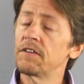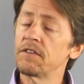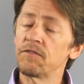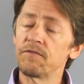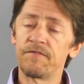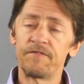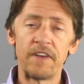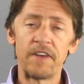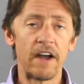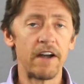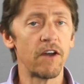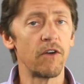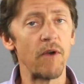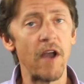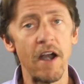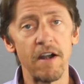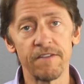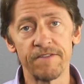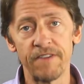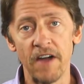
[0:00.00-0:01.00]
very
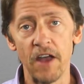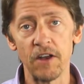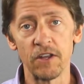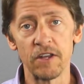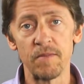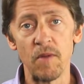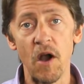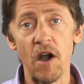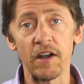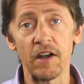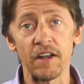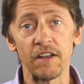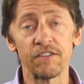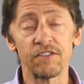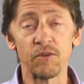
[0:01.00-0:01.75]
rare to find on the market.